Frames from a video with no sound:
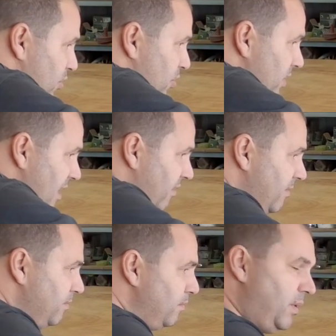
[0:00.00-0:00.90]
you shouldn't
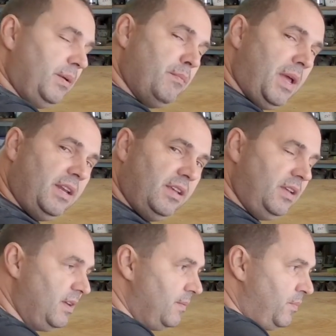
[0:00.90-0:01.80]
have
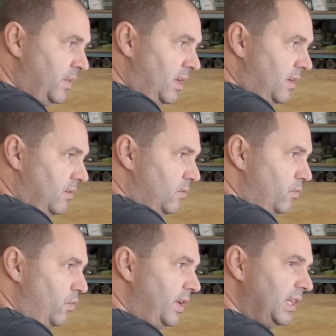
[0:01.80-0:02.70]
many
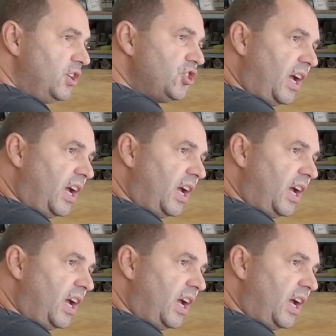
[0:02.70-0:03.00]
really